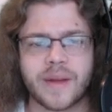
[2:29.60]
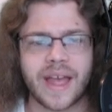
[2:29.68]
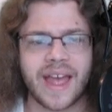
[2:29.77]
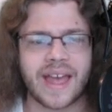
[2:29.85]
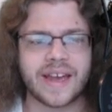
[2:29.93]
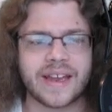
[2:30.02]

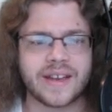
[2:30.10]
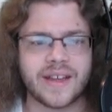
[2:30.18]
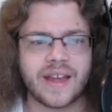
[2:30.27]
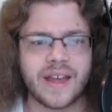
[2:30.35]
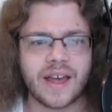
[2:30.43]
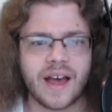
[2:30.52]
and
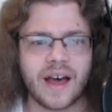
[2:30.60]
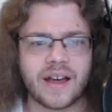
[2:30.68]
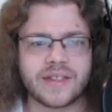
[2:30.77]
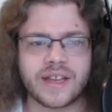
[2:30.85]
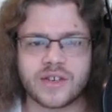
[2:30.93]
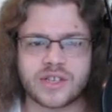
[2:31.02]

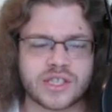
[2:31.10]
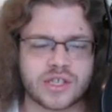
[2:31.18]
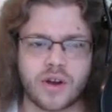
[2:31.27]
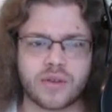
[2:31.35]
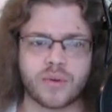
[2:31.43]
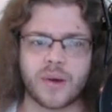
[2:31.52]
then you just
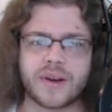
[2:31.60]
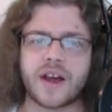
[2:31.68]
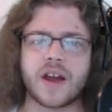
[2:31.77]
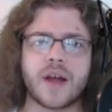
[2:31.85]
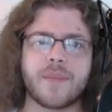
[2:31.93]
start throwing out Hyper